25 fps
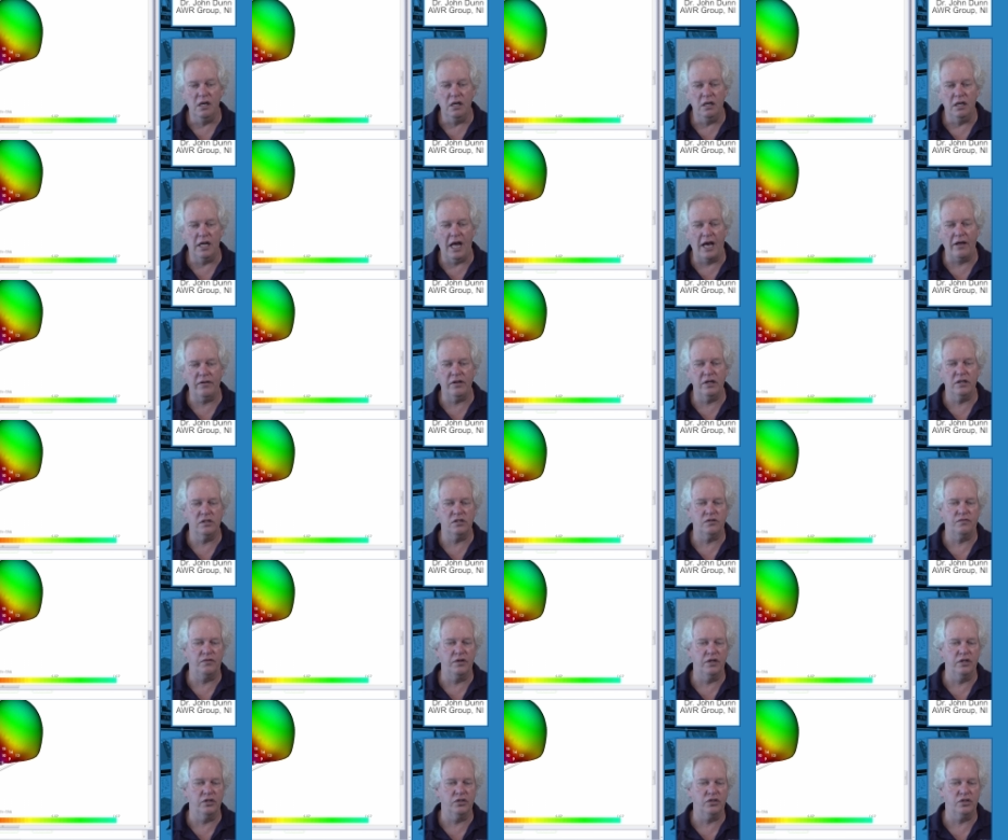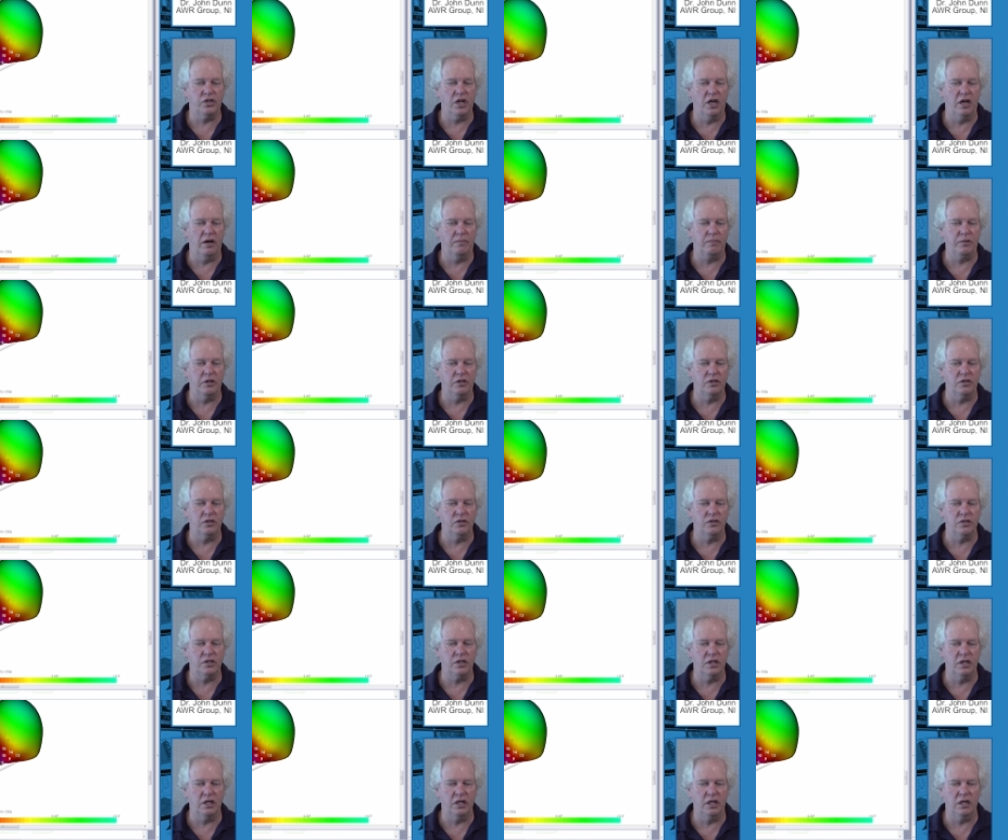Now that it's finished up, as you
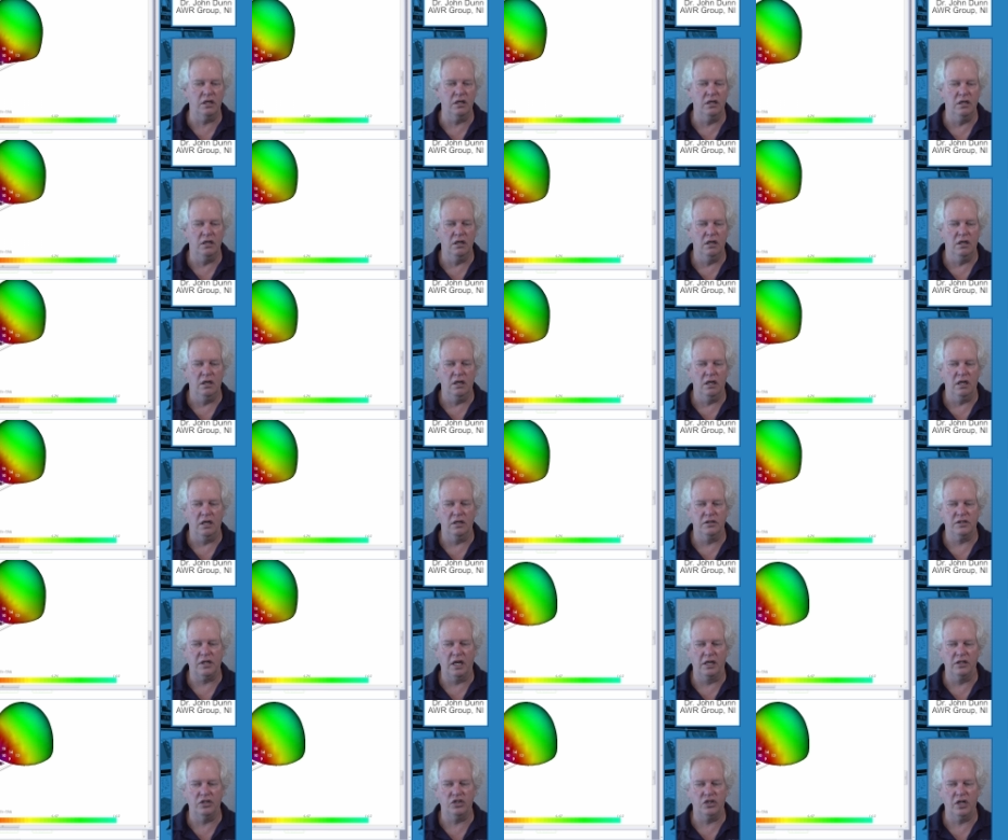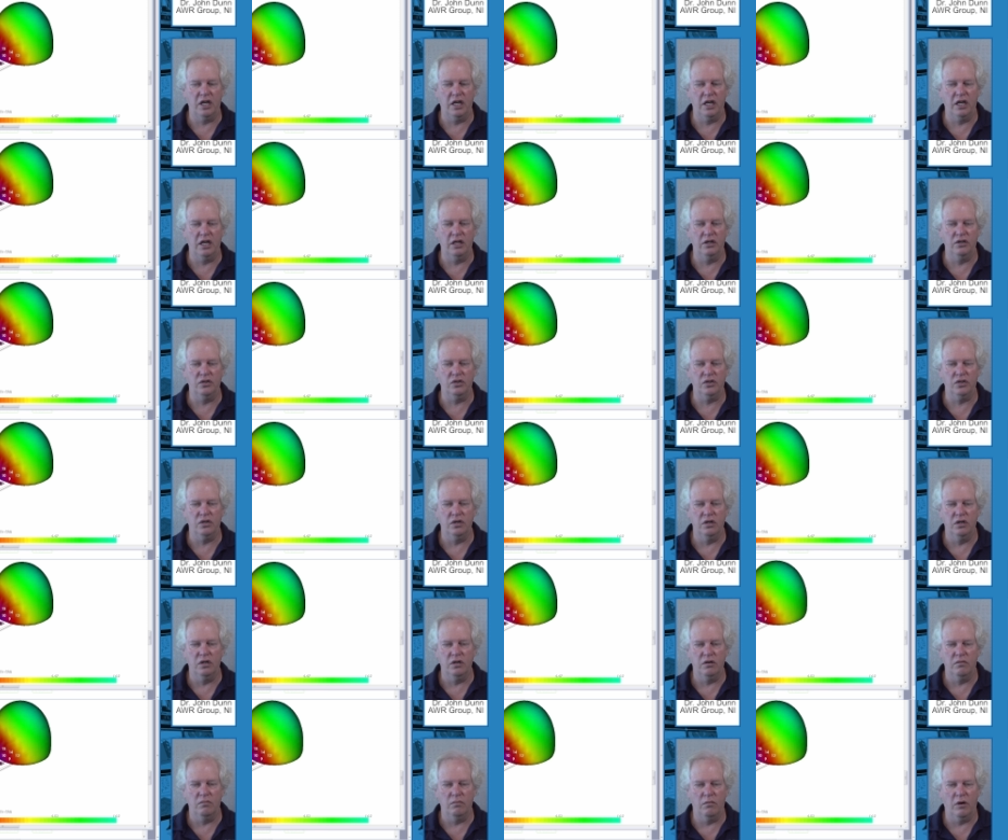see, as I change
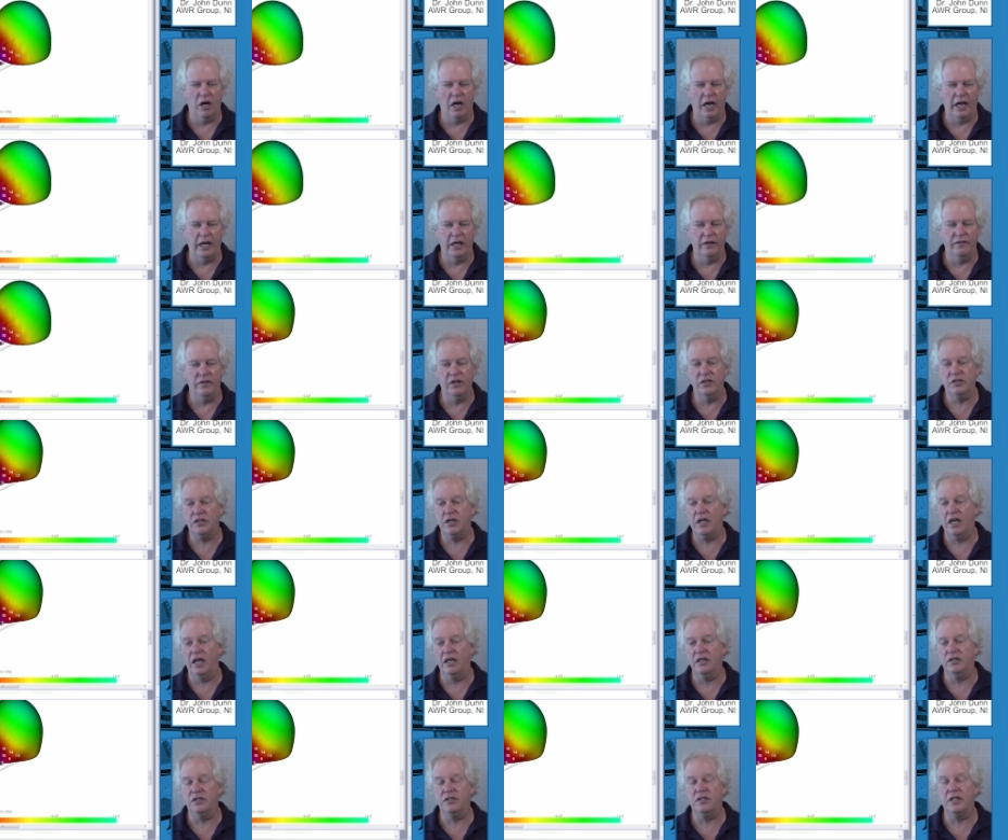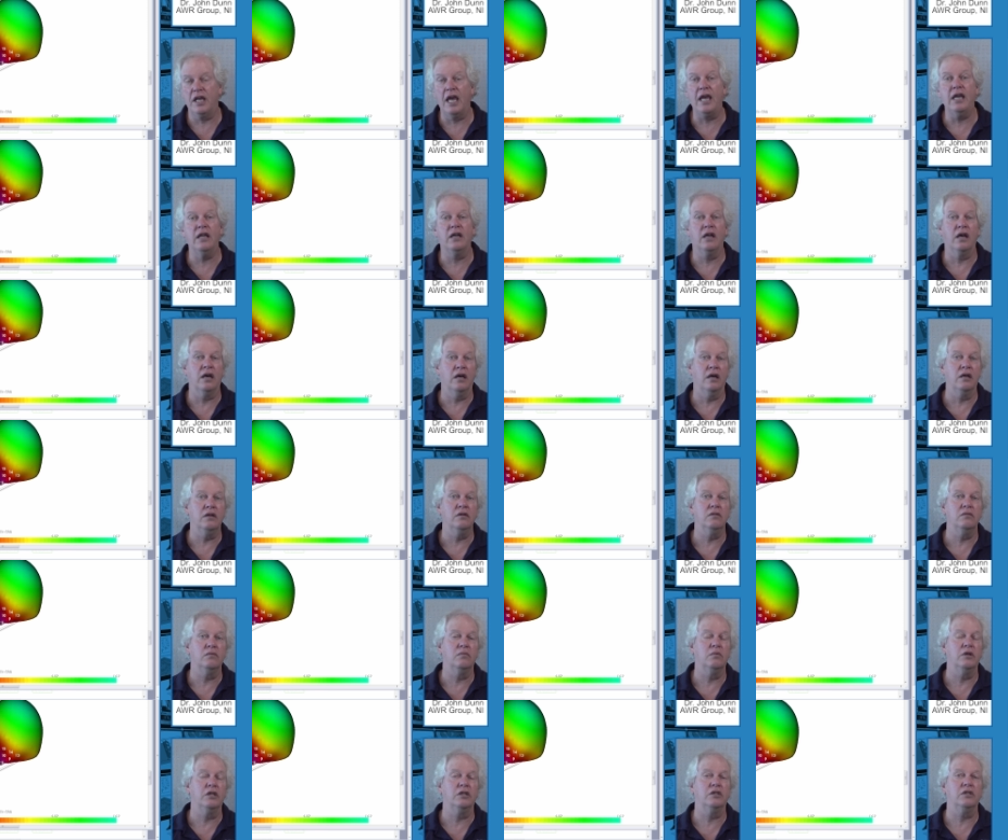my, in this case, theta,
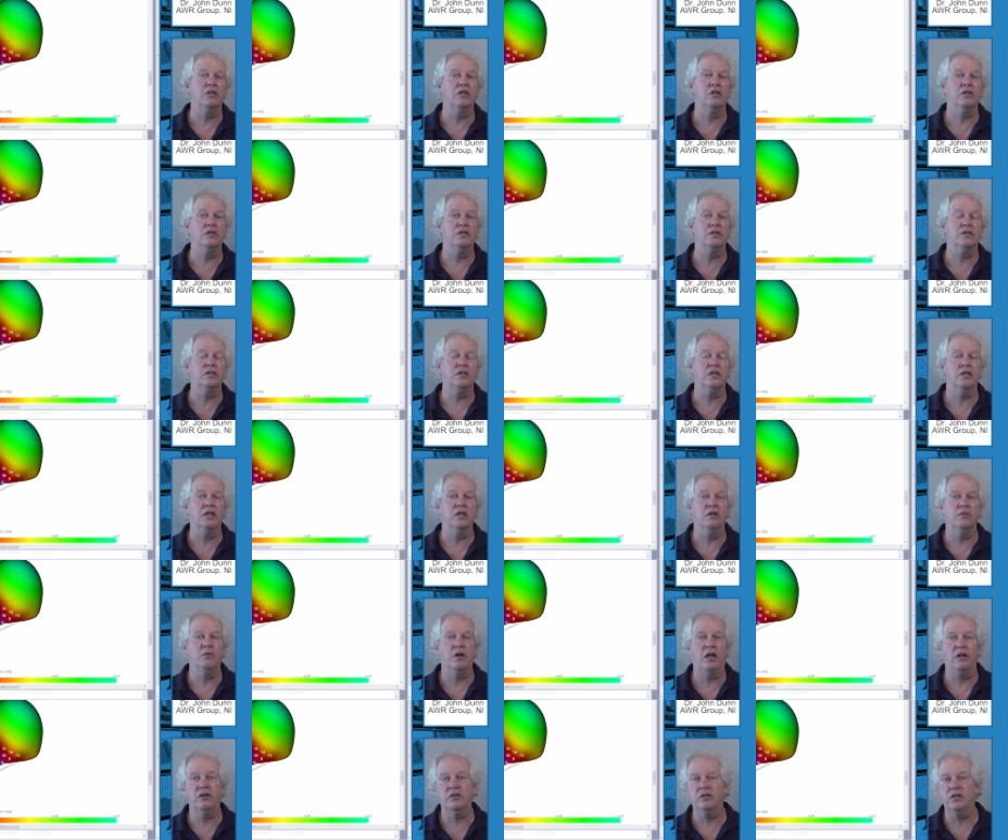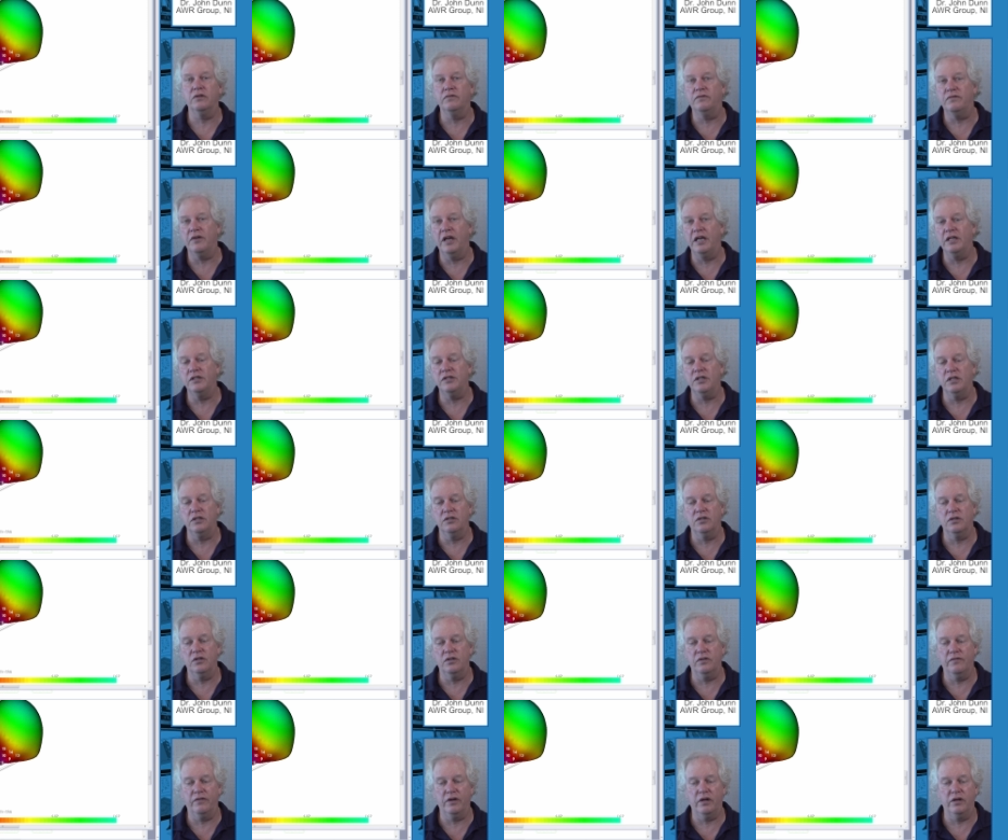which is the relative phasing
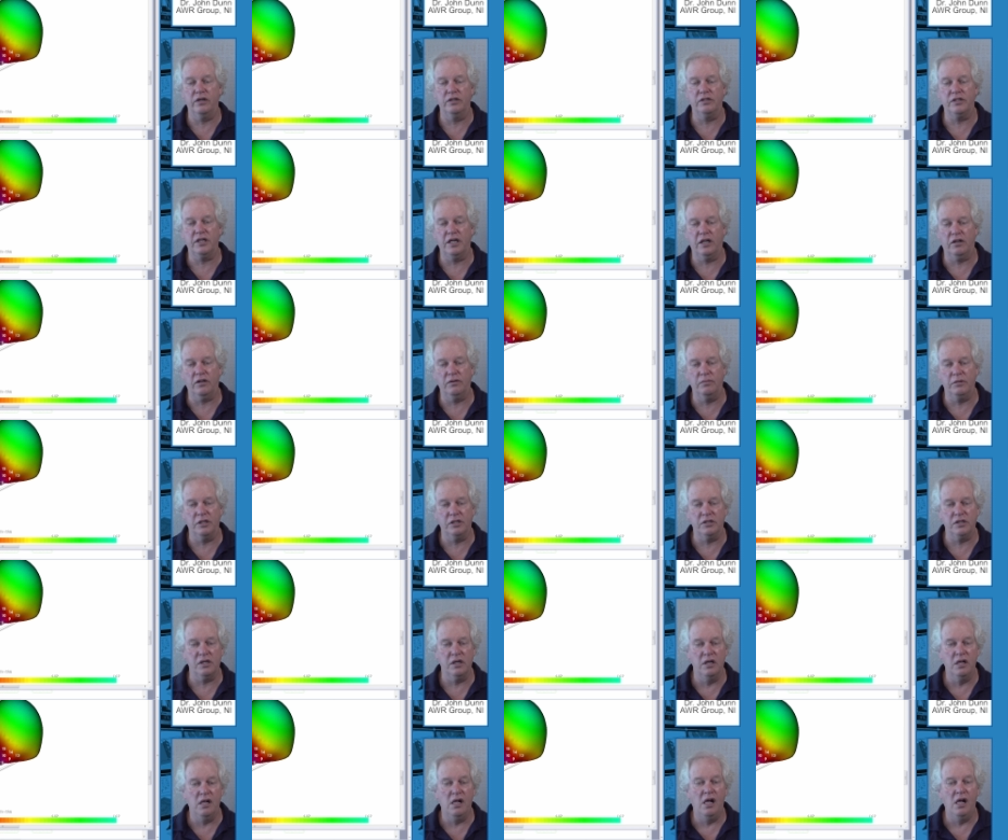to the various elements,